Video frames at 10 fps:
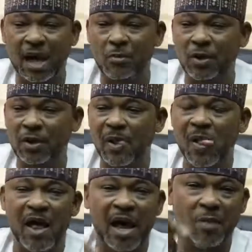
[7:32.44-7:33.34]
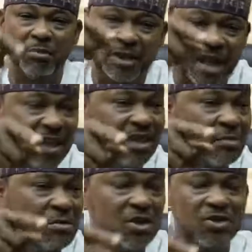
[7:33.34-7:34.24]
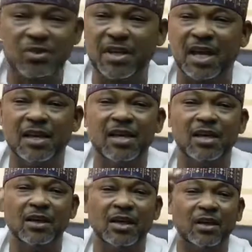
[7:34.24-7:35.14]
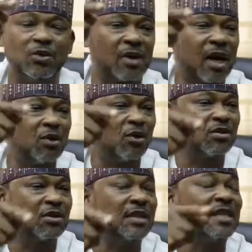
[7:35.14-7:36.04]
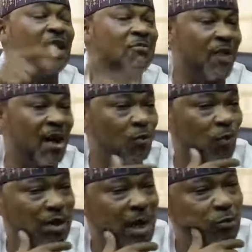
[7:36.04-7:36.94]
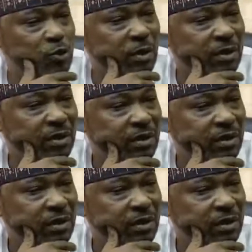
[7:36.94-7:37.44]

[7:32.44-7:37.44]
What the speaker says: that money and be telling the ministry that you cannot interfere in what I'm doing.